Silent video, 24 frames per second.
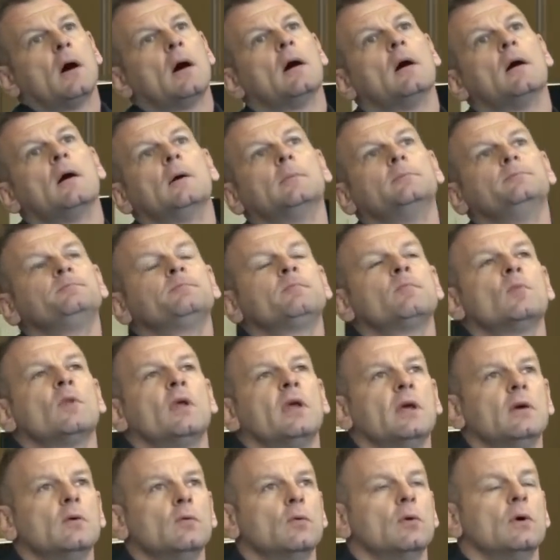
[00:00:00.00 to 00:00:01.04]
Um,
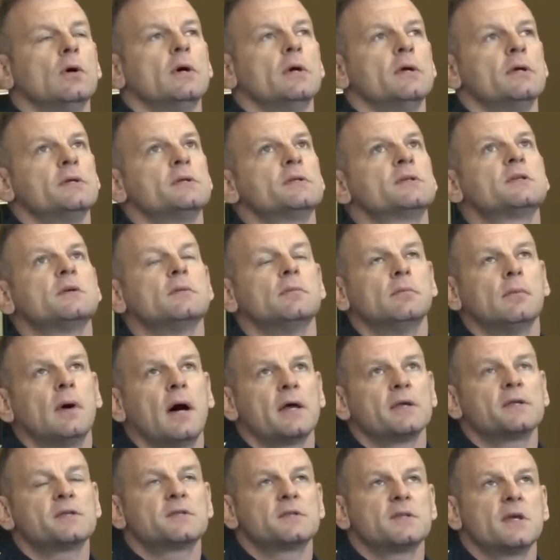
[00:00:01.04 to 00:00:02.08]
it was
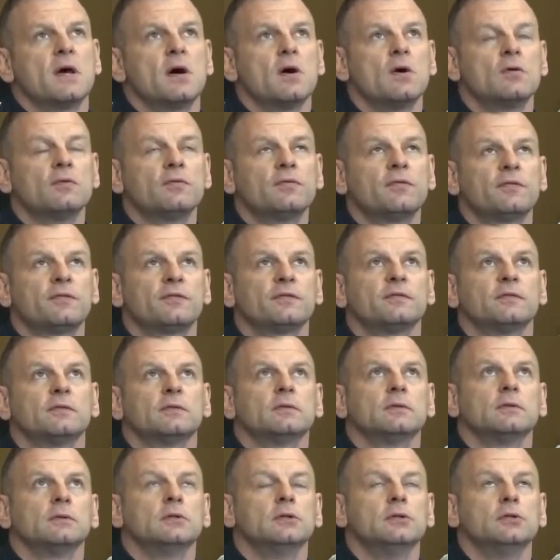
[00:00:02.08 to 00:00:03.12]
myself,
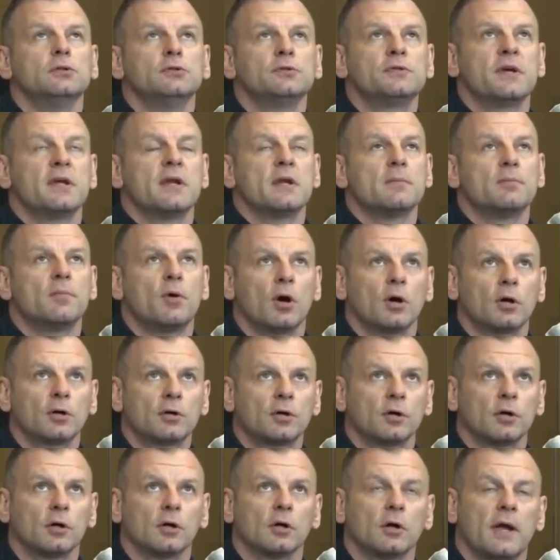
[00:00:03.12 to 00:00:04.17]
Lieutenant
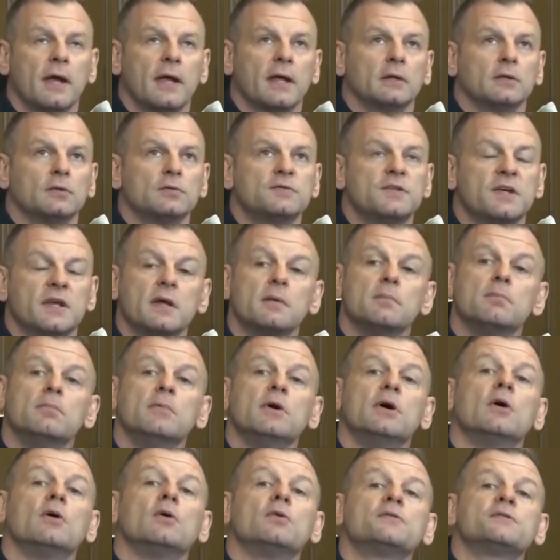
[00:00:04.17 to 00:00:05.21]
Barker, and Lieutenant
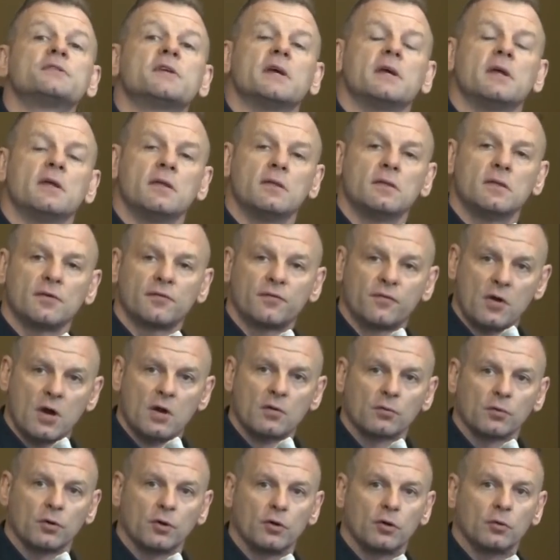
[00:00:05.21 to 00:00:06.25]
Mills in the
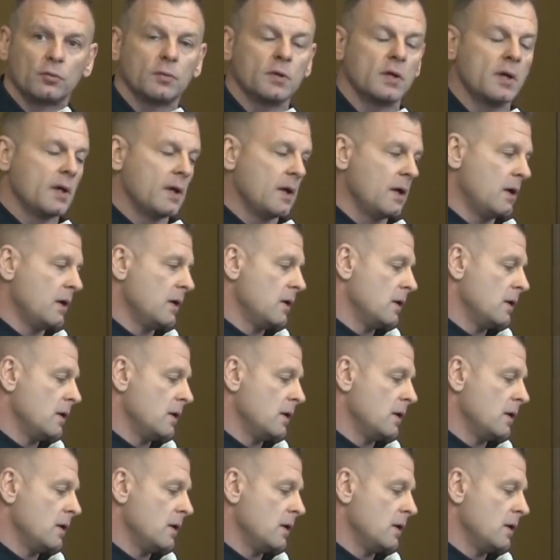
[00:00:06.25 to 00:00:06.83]
front room,